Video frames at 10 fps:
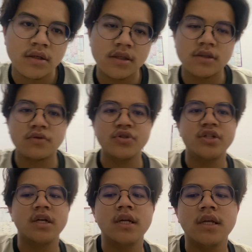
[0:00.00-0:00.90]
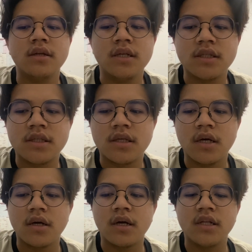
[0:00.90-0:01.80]
is crucial in this
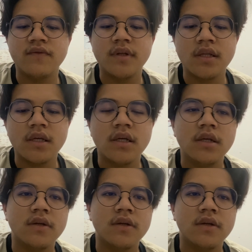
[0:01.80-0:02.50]
activity.